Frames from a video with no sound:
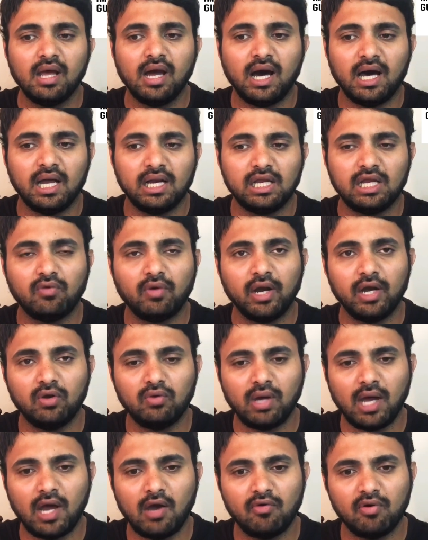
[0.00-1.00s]
are required
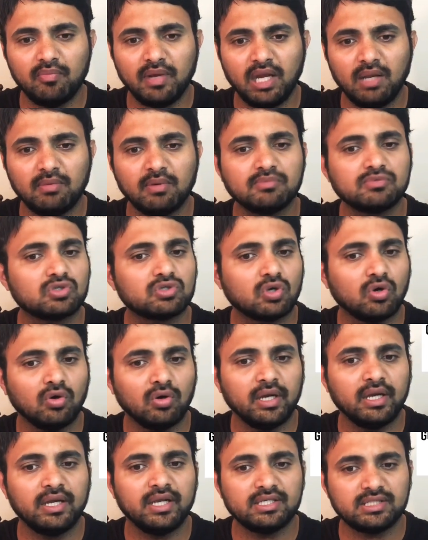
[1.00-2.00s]
to have a minimum score
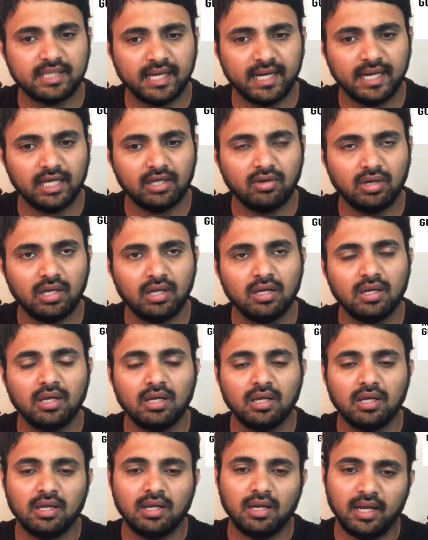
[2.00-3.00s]
in each category,
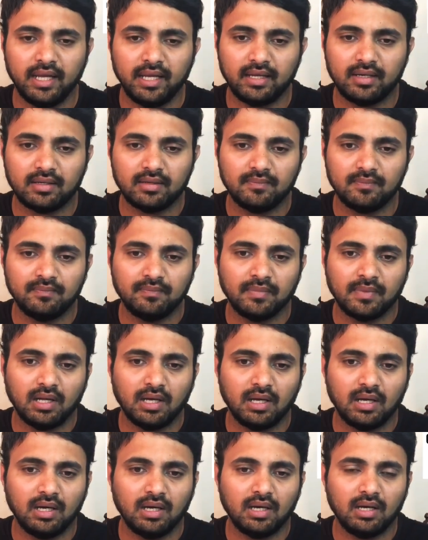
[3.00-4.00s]
like
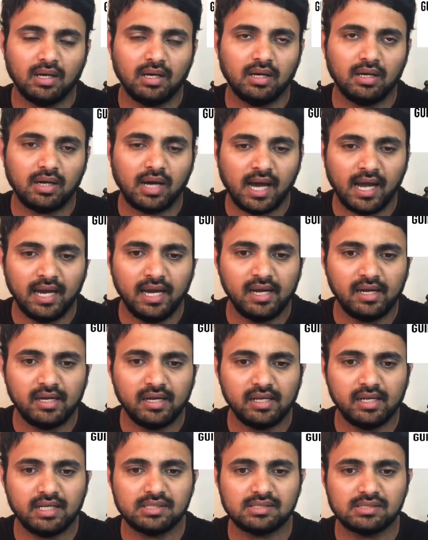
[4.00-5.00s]

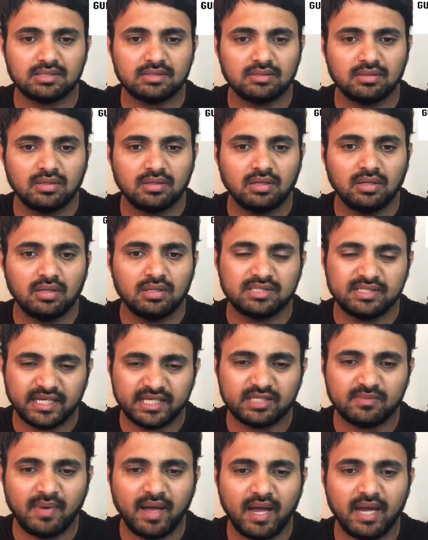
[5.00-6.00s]
IELTS
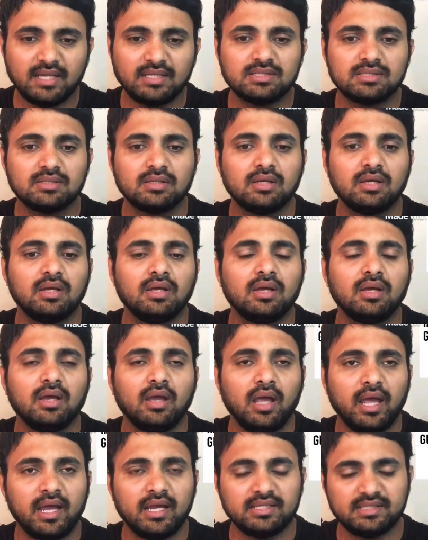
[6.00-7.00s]
6 bands
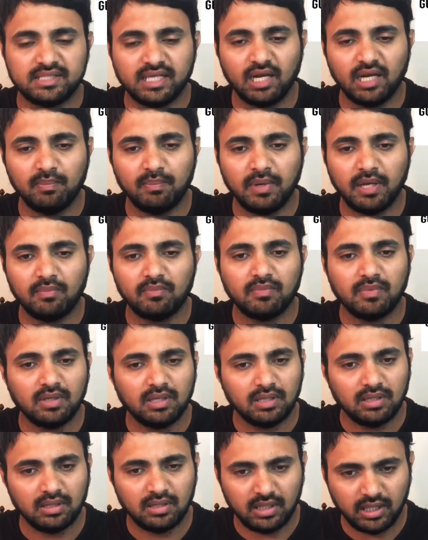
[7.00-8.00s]
and CELP
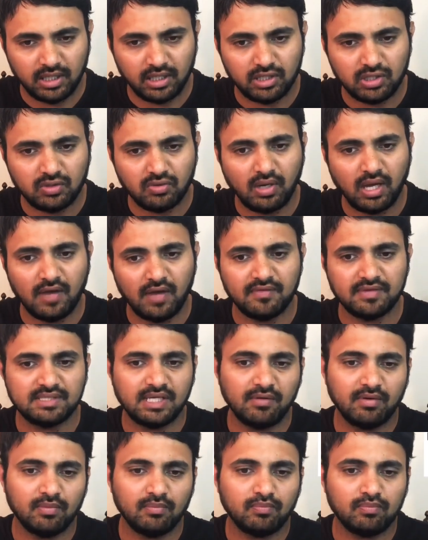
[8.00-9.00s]
they need to have a
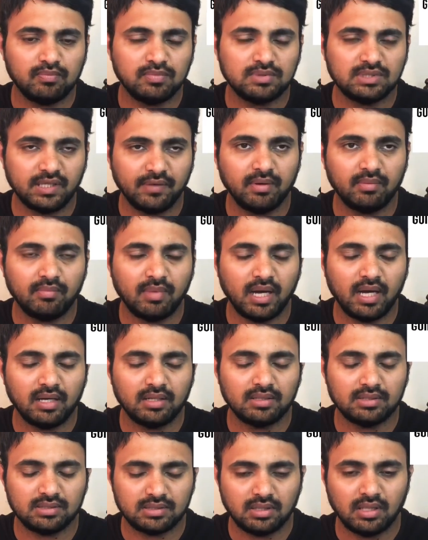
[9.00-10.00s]
7
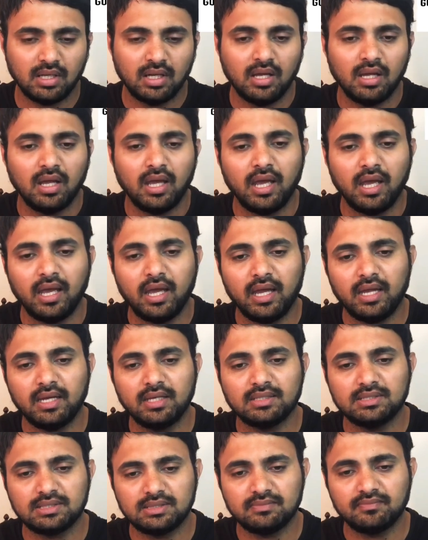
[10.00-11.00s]
bands. And